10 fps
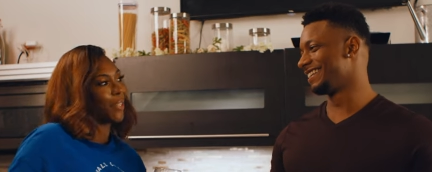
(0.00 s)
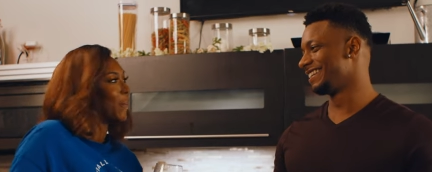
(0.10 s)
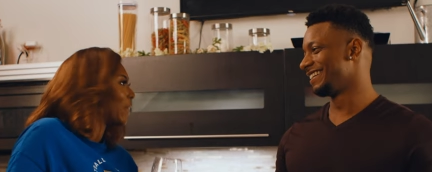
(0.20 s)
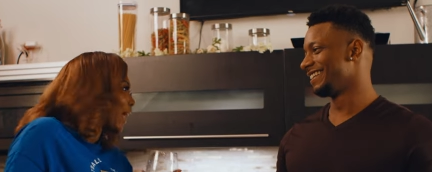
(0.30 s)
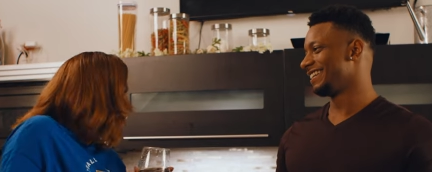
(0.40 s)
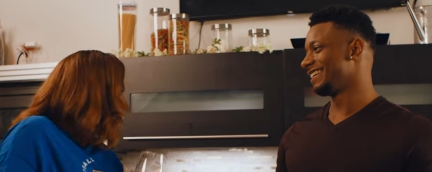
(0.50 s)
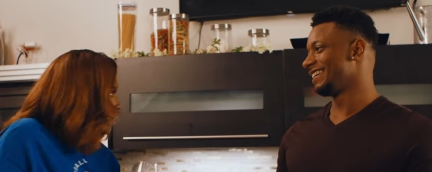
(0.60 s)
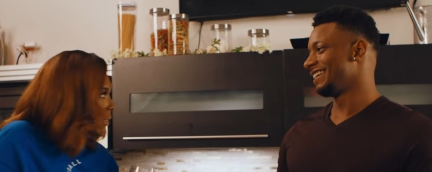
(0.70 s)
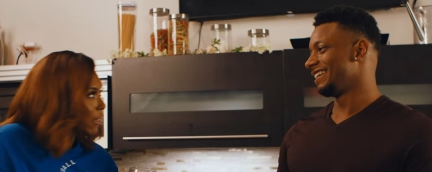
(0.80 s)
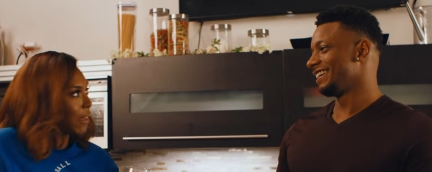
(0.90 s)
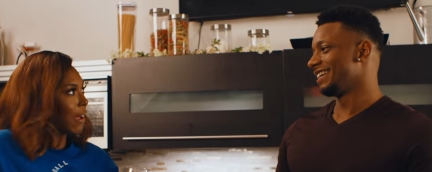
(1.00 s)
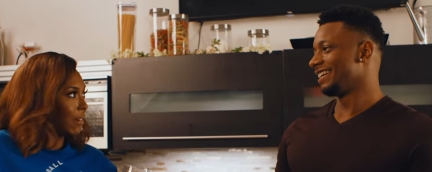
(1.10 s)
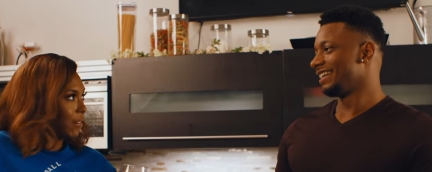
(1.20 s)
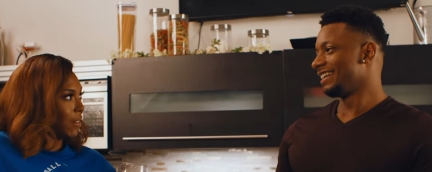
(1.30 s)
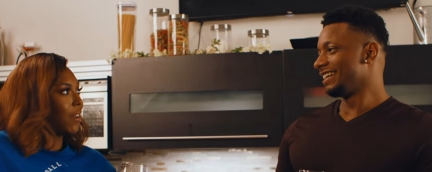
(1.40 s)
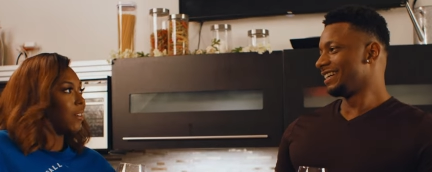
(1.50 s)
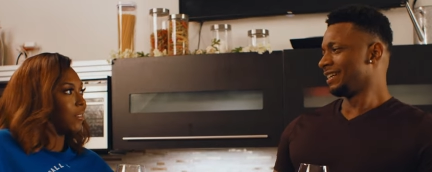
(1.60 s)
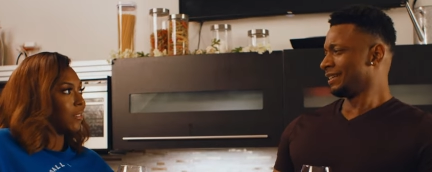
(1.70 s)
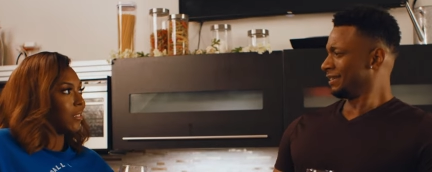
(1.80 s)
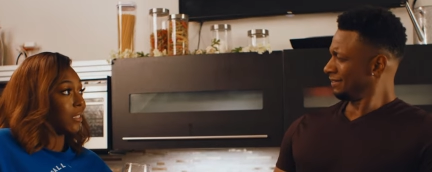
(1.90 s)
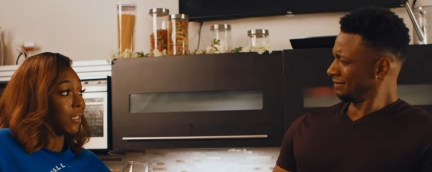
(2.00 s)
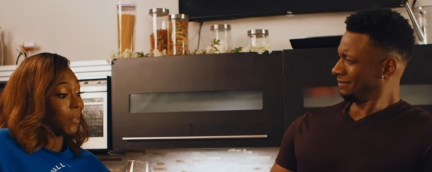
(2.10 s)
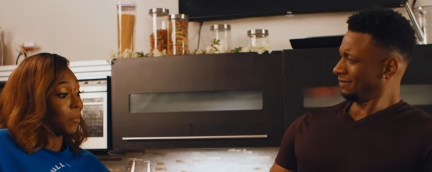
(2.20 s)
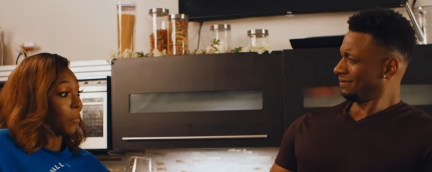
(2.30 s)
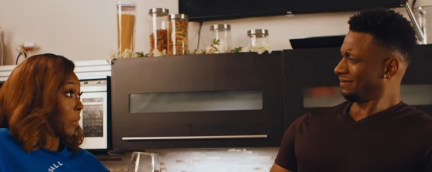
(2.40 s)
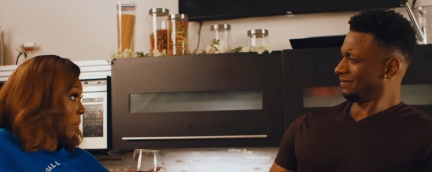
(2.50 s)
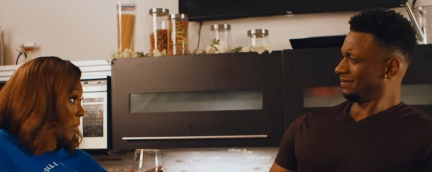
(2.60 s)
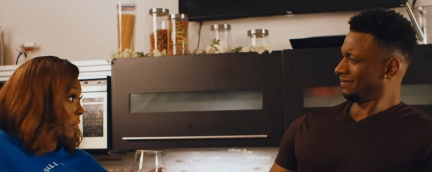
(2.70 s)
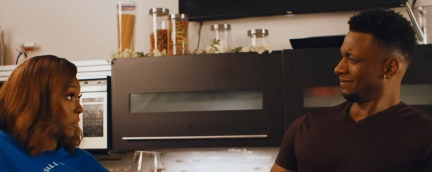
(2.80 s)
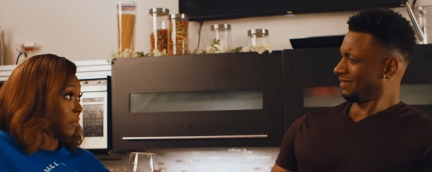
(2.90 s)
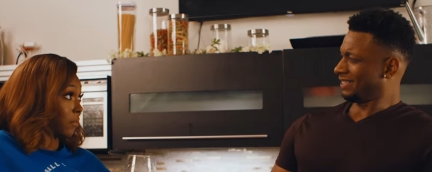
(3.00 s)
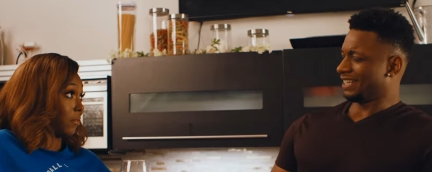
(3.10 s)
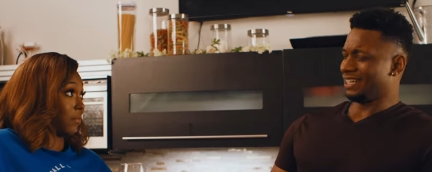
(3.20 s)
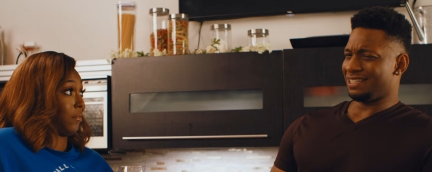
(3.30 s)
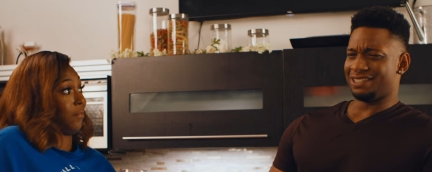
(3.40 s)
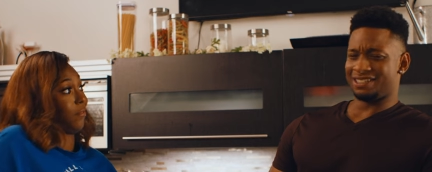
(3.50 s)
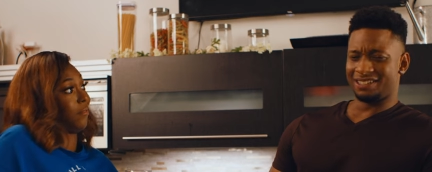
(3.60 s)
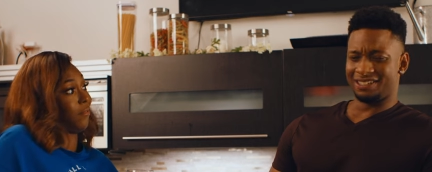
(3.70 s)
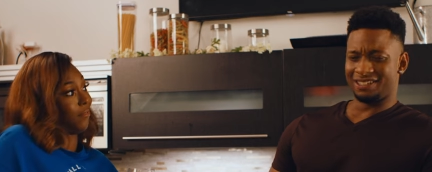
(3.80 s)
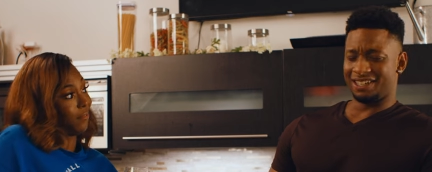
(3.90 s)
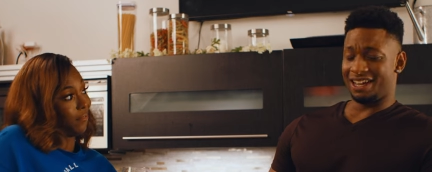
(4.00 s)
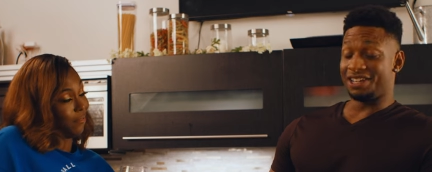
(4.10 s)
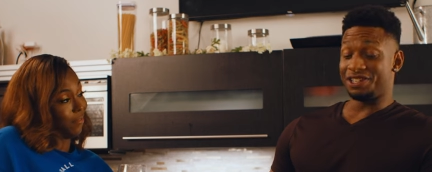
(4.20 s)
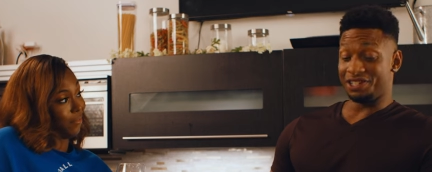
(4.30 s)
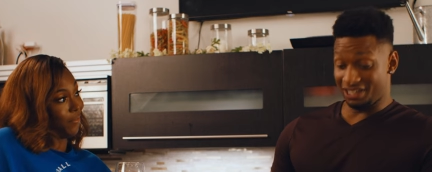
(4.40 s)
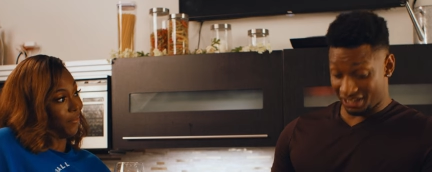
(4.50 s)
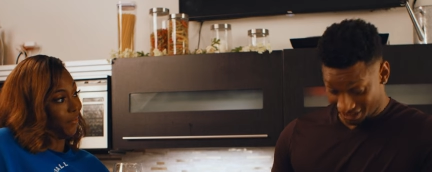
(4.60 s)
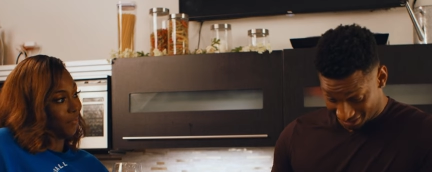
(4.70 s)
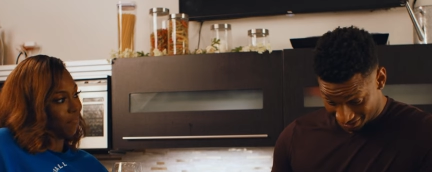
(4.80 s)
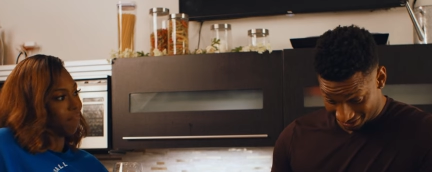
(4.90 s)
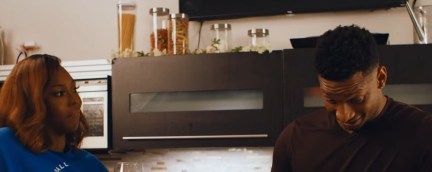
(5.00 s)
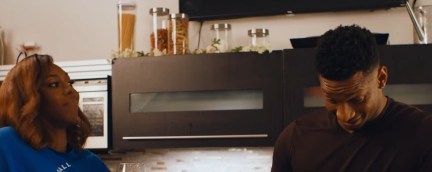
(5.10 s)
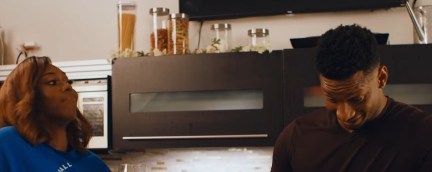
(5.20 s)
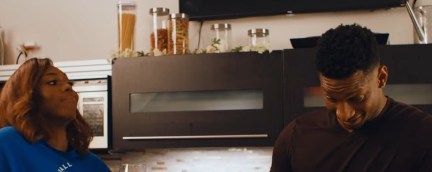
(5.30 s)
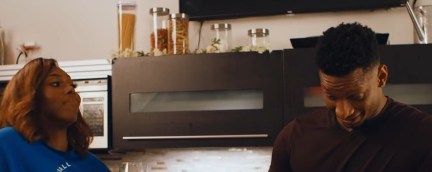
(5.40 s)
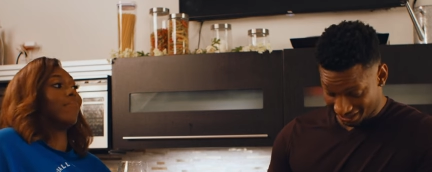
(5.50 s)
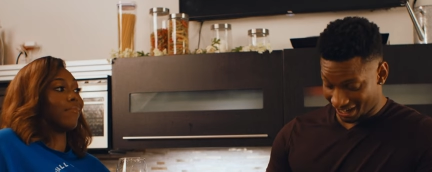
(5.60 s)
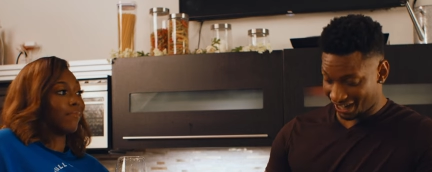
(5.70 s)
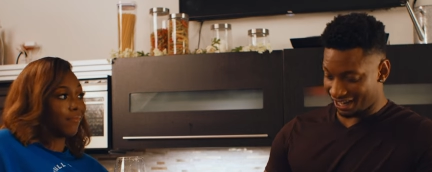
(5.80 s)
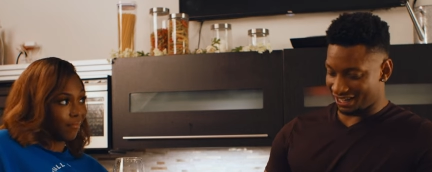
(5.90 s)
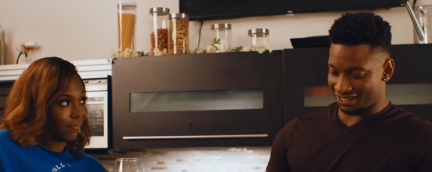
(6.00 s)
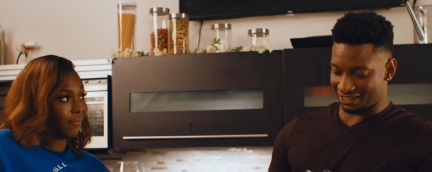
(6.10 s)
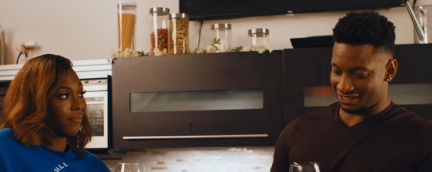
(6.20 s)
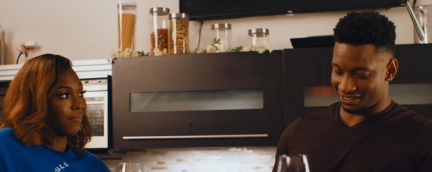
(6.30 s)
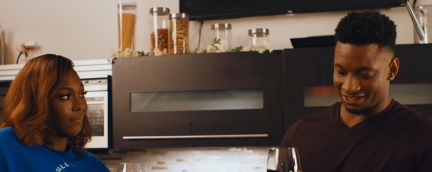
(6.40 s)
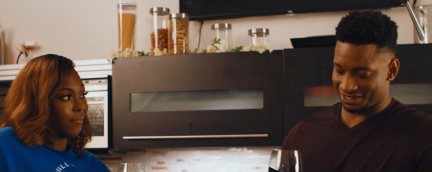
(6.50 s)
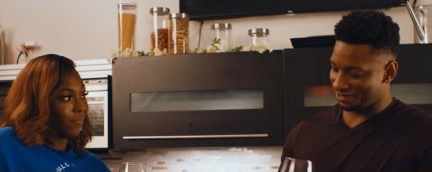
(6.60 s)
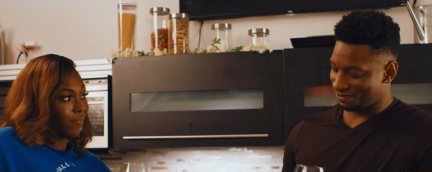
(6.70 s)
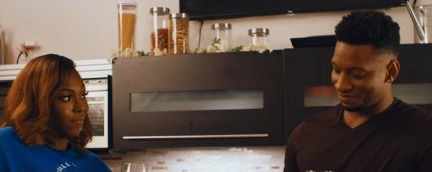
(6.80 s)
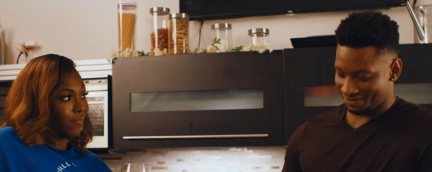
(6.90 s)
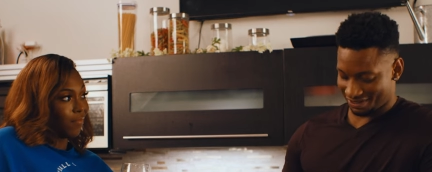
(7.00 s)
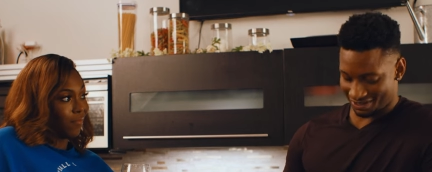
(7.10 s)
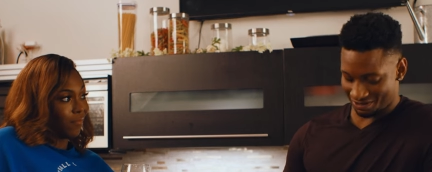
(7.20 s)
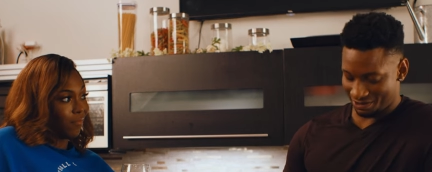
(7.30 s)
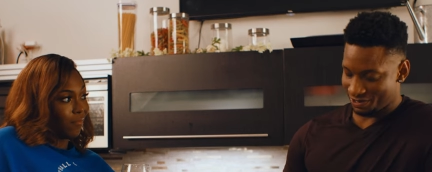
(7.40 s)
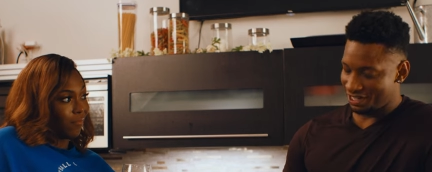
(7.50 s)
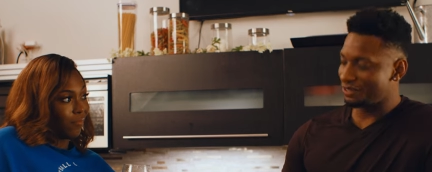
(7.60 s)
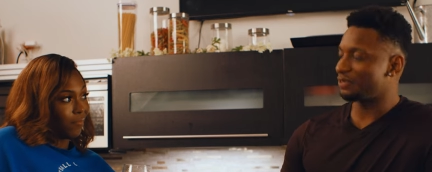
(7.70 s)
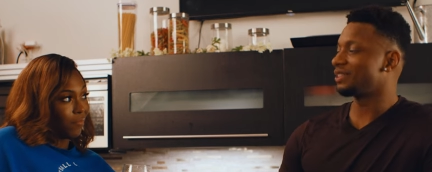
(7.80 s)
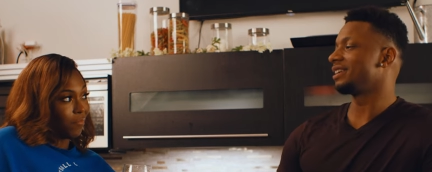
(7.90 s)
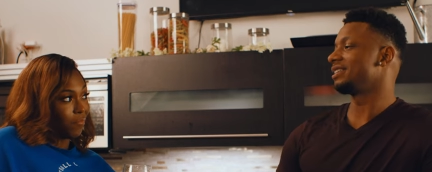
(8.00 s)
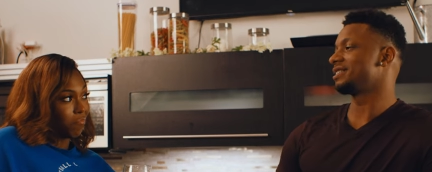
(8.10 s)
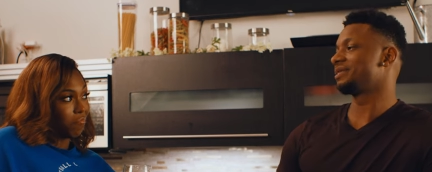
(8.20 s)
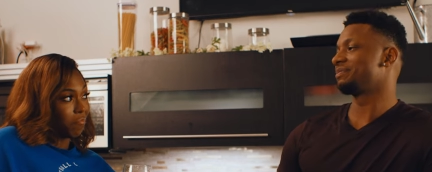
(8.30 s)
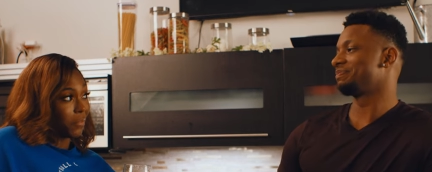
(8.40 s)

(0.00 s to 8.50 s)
Speaker 1: so what happened with Alana? She seemed pretty good.
Speaker 2: Alana? Angelique, mm. and we wanted different things.